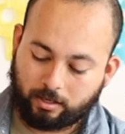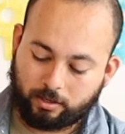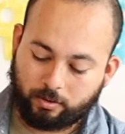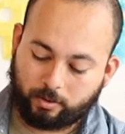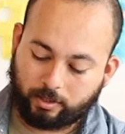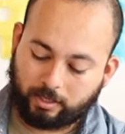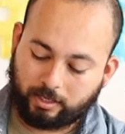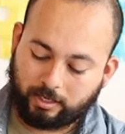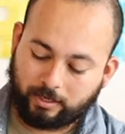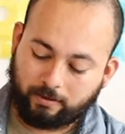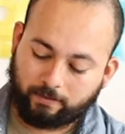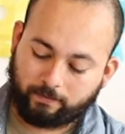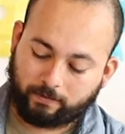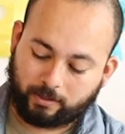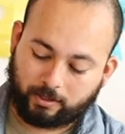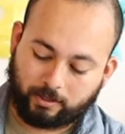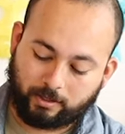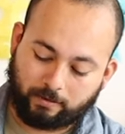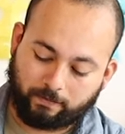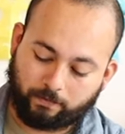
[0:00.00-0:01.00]
You can
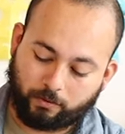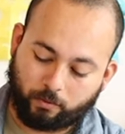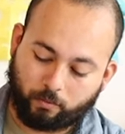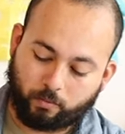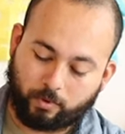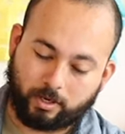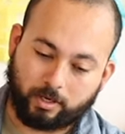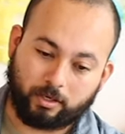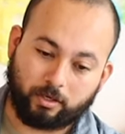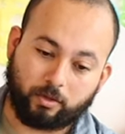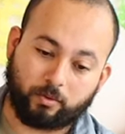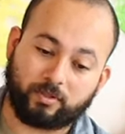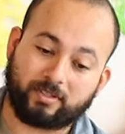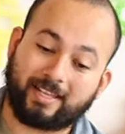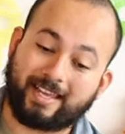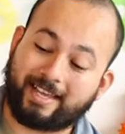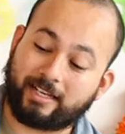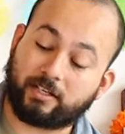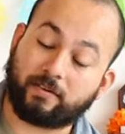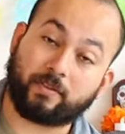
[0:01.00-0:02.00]
even, if you want, use
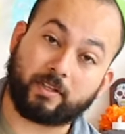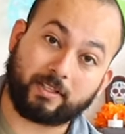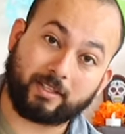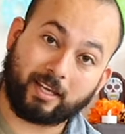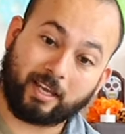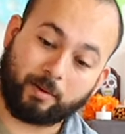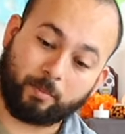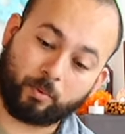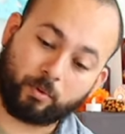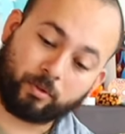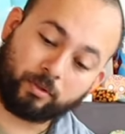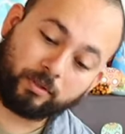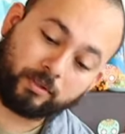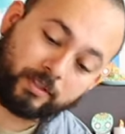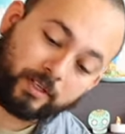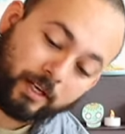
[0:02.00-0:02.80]
the edge of the table